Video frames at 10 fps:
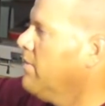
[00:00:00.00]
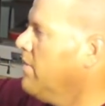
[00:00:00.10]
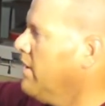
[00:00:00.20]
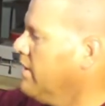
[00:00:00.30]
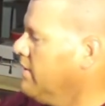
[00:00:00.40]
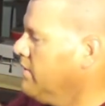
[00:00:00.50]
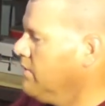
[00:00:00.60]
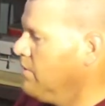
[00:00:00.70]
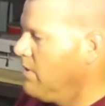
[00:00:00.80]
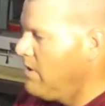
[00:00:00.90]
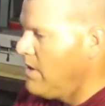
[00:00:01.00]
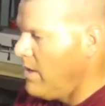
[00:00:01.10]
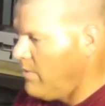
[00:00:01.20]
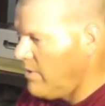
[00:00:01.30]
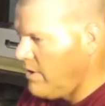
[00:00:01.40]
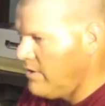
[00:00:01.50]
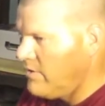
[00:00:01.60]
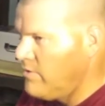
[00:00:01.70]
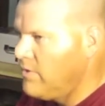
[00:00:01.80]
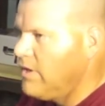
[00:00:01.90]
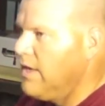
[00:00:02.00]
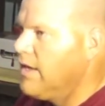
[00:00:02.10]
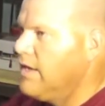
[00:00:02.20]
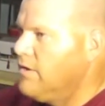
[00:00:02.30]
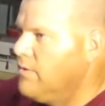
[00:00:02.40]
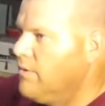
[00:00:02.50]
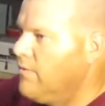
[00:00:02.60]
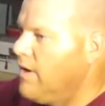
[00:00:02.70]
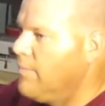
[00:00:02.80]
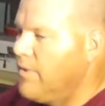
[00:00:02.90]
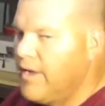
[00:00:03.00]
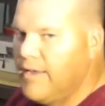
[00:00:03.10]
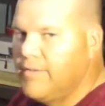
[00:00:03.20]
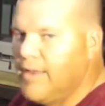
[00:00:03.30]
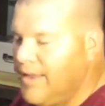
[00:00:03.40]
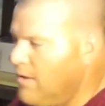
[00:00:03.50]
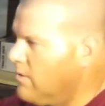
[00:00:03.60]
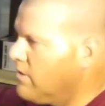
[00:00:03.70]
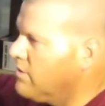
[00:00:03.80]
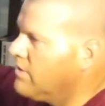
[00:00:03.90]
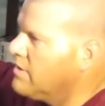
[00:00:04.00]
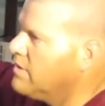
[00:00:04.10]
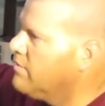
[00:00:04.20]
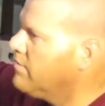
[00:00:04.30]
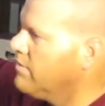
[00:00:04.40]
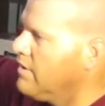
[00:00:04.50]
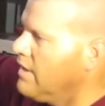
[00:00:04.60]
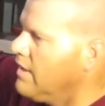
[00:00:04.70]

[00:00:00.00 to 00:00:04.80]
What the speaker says: I wanted to do it like I do a ramp. Like I said, the only thing different